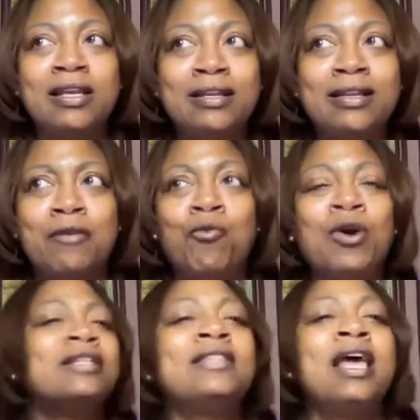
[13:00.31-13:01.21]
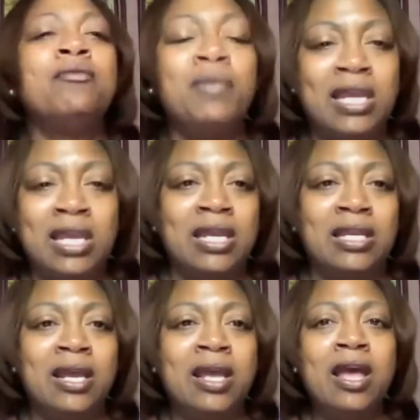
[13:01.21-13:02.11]
And what does that
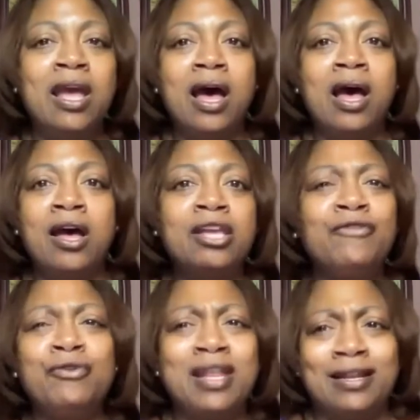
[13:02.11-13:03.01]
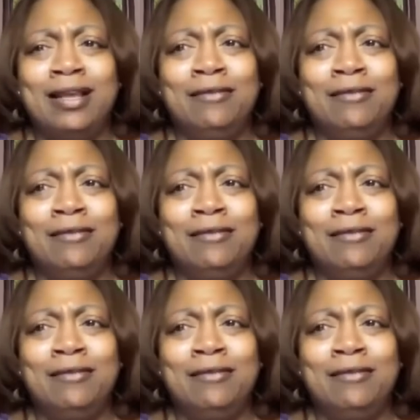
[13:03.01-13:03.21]
mean? If you get it,